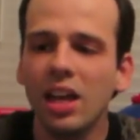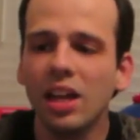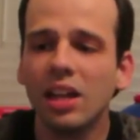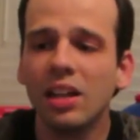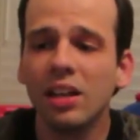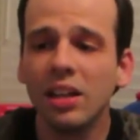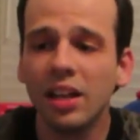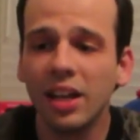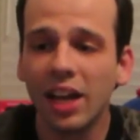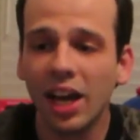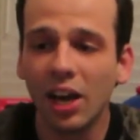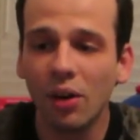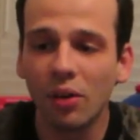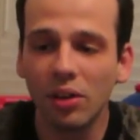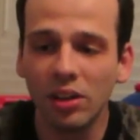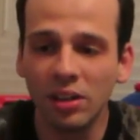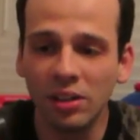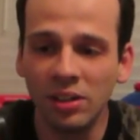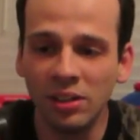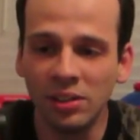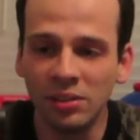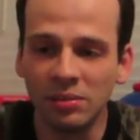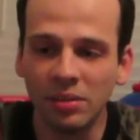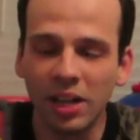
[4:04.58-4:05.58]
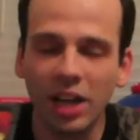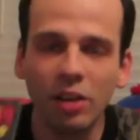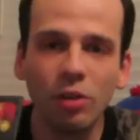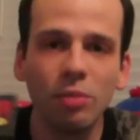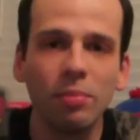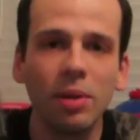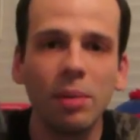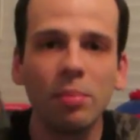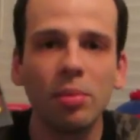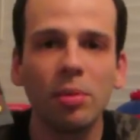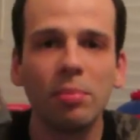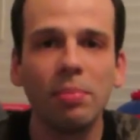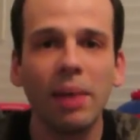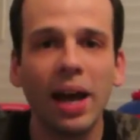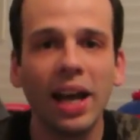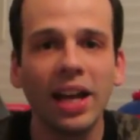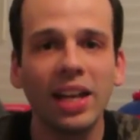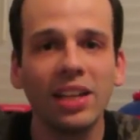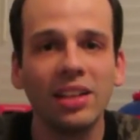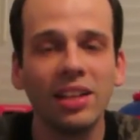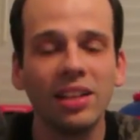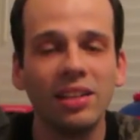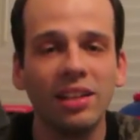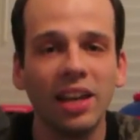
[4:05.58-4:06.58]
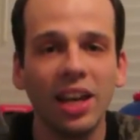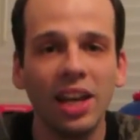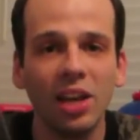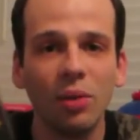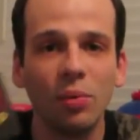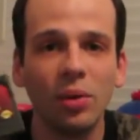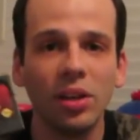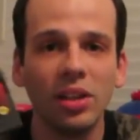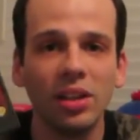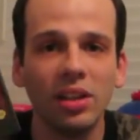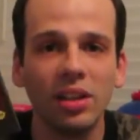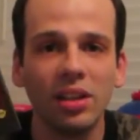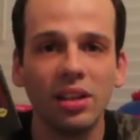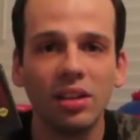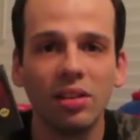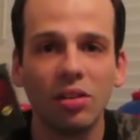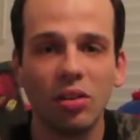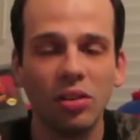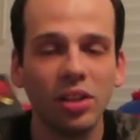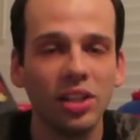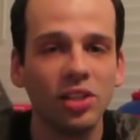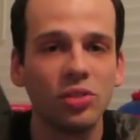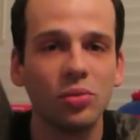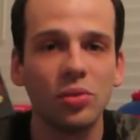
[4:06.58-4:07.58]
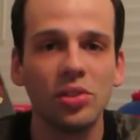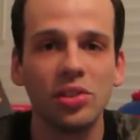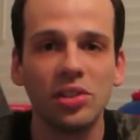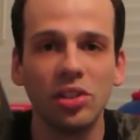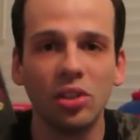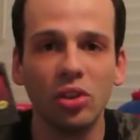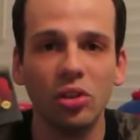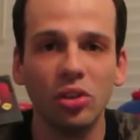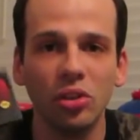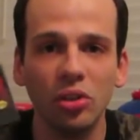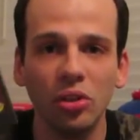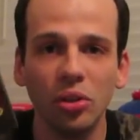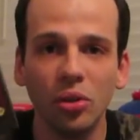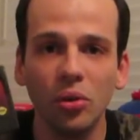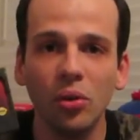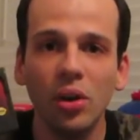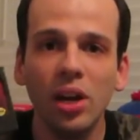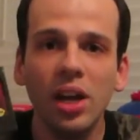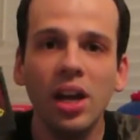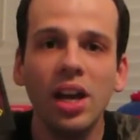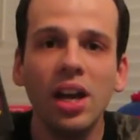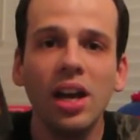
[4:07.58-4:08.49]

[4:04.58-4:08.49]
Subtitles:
Now, I remember back in the day when this was still new,